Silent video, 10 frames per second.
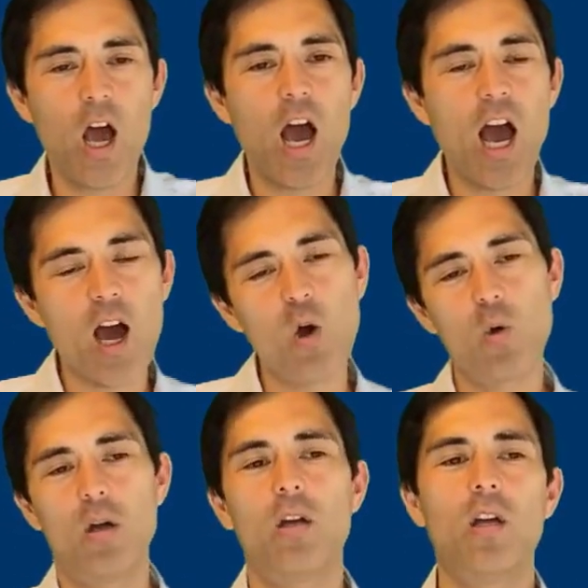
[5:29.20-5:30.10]
How
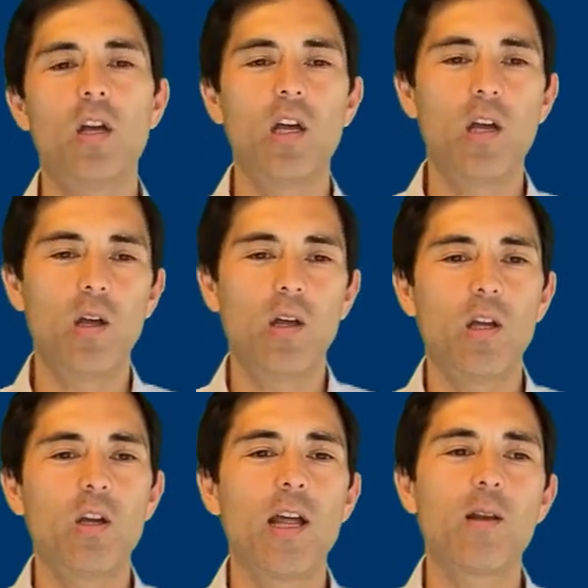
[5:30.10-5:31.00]

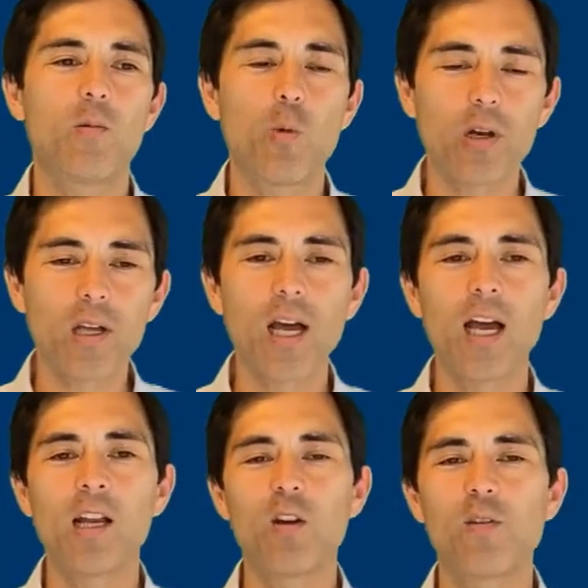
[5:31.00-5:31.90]
and what
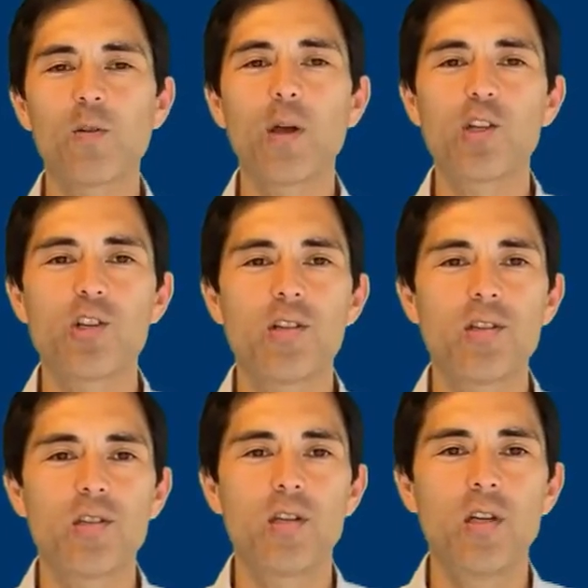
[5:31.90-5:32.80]
kind of
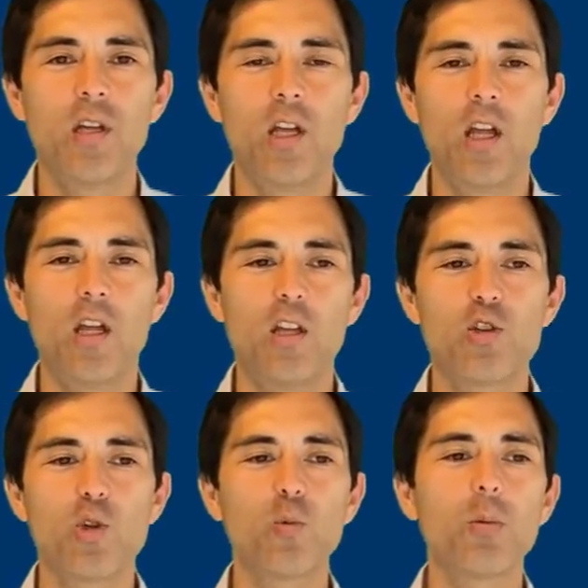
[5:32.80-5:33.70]
questions
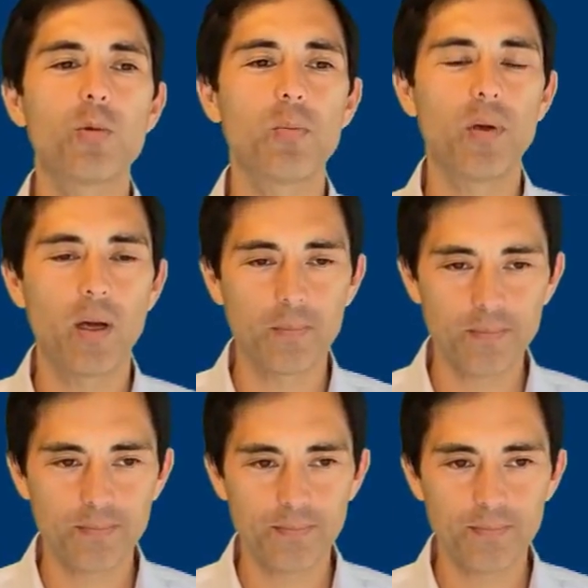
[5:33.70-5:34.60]
should we prepare?
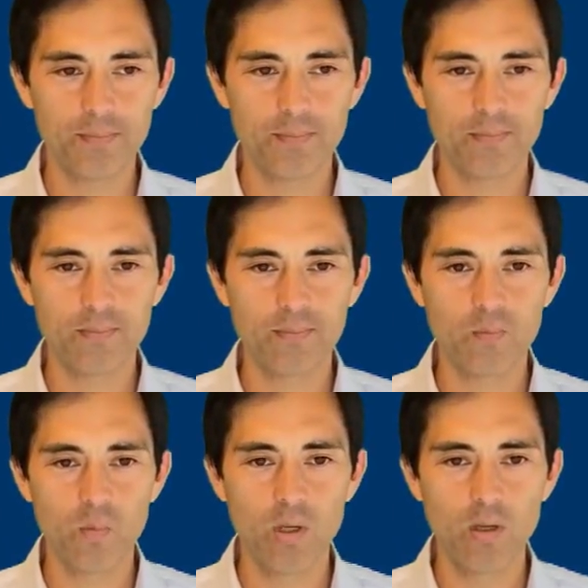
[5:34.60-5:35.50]

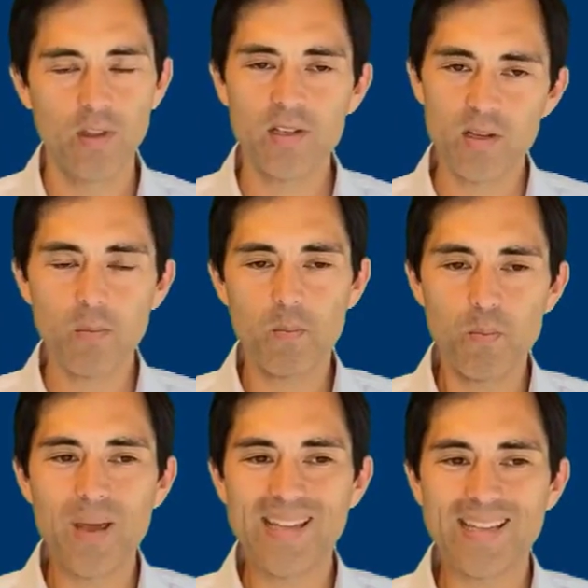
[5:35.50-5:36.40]
There's some
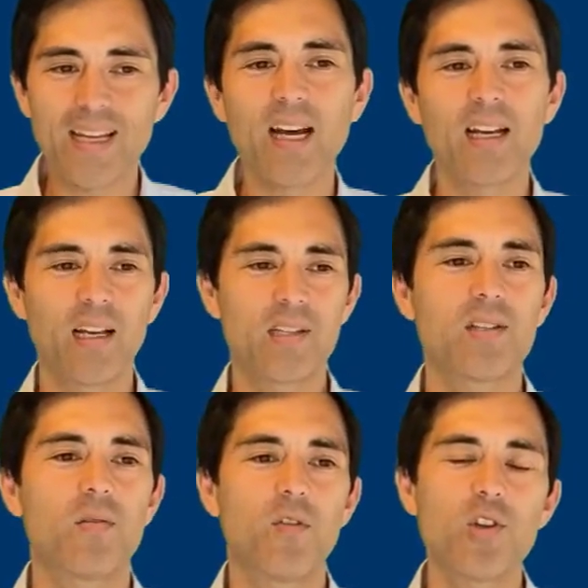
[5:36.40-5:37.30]
basic
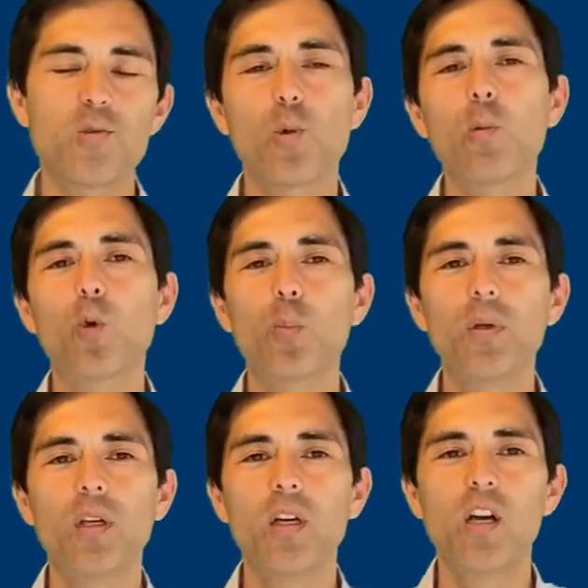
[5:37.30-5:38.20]
guidelines. First one would
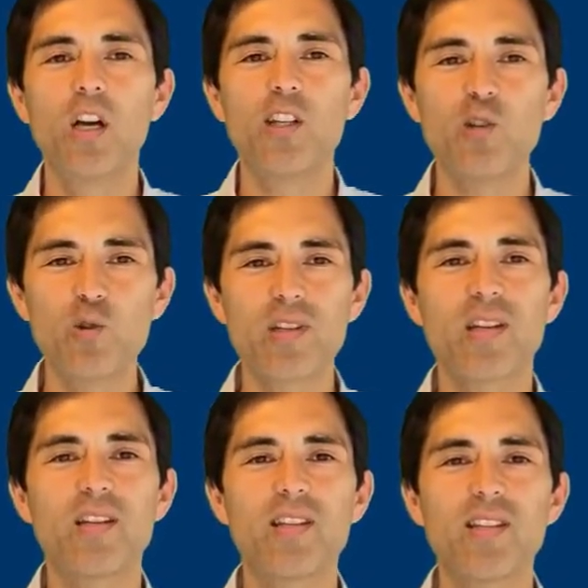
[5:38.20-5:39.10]
be use
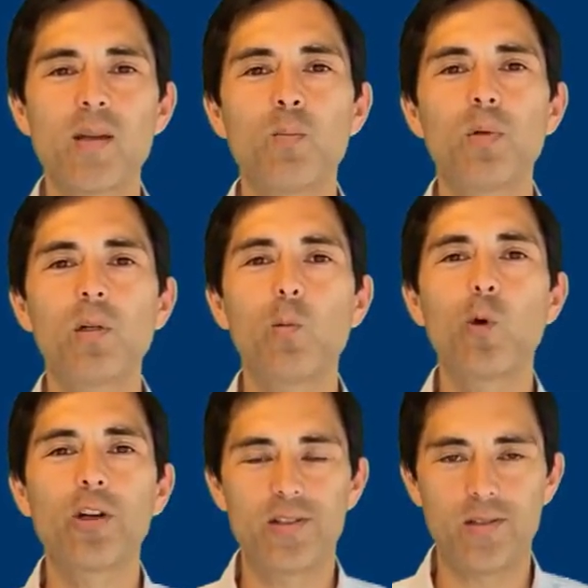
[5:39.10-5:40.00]
simple
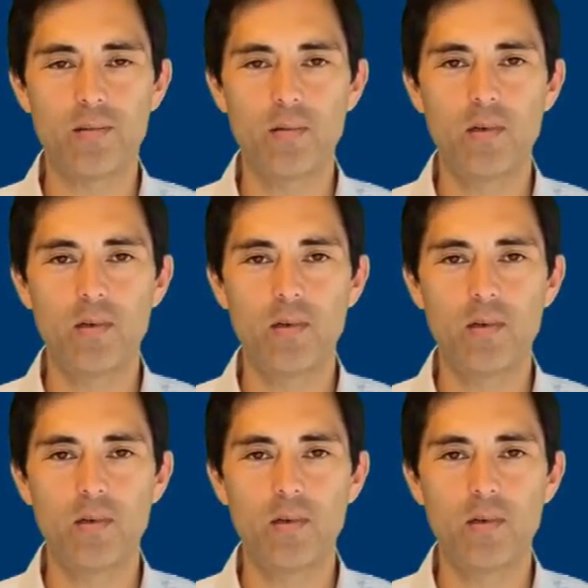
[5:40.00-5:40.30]
words.